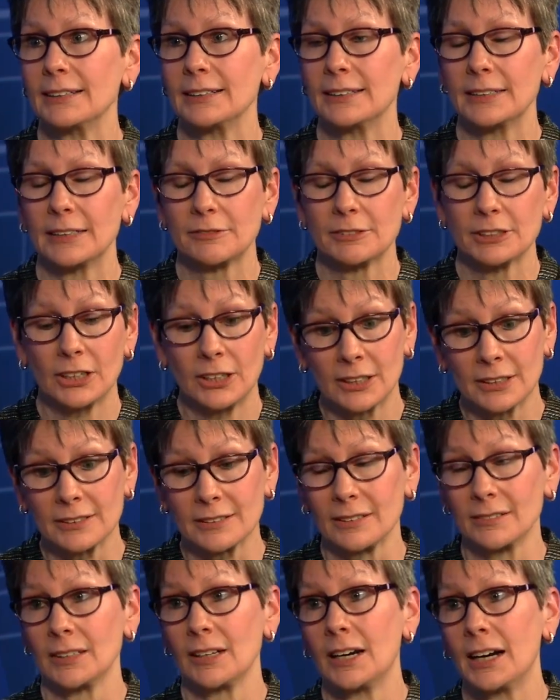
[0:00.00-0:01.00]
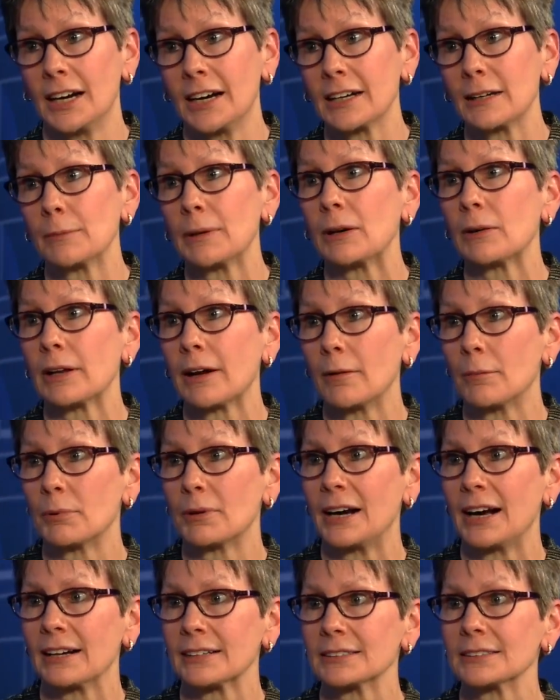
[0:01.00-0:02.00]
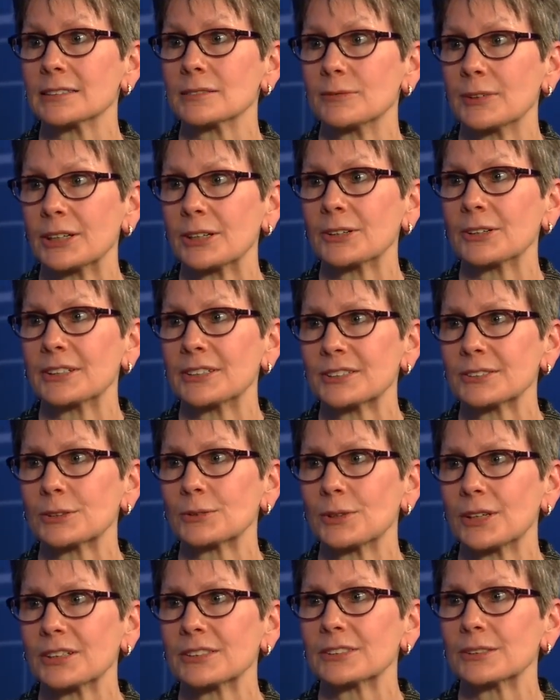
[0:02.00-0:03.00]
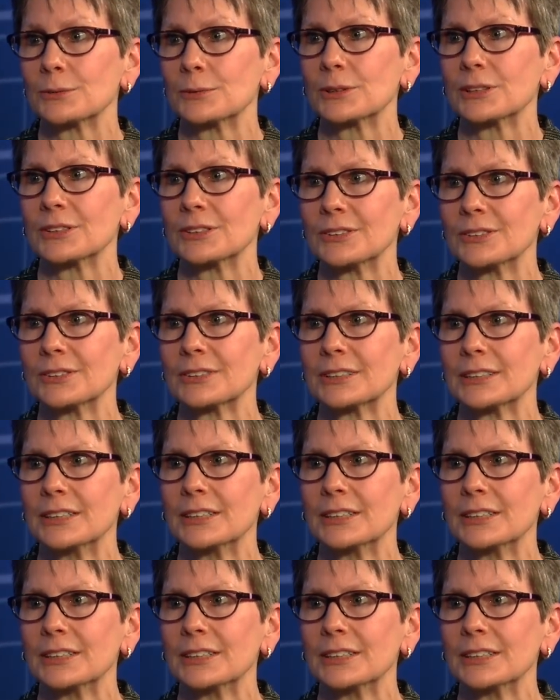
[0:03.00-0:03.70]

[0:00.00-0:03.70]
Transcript: and they've taught us a lot about how practice varies across the world.